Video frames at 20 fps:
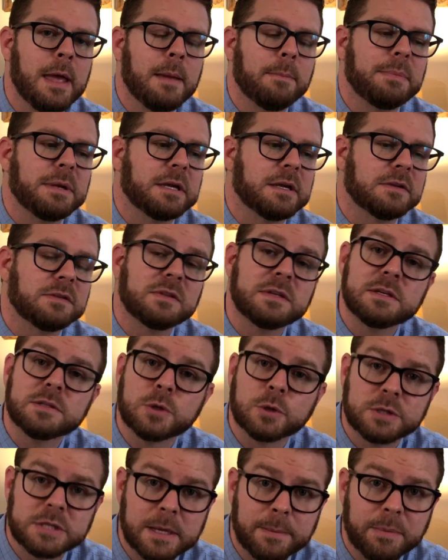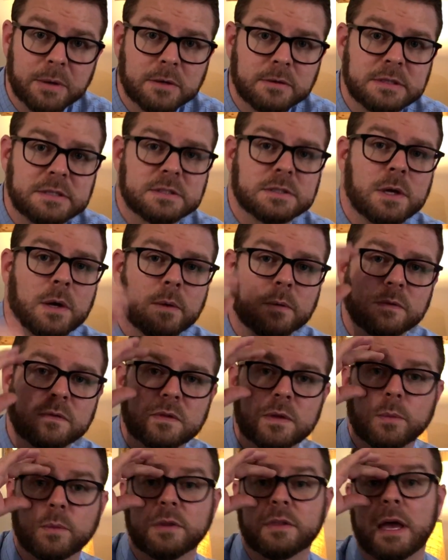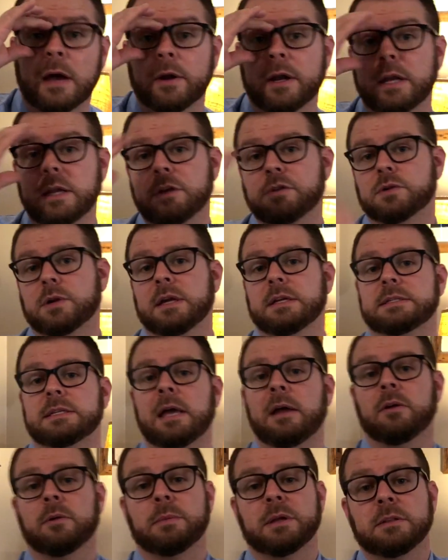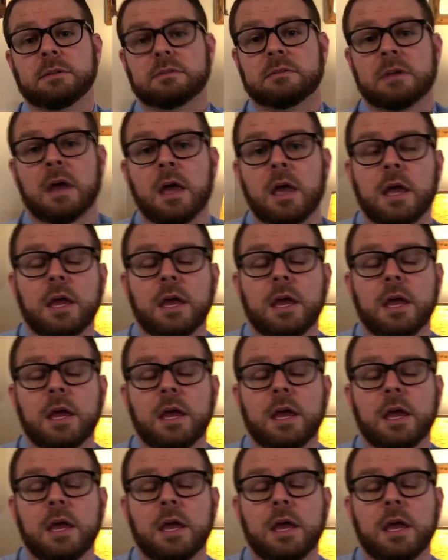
because these are typically stones that without any trace elements,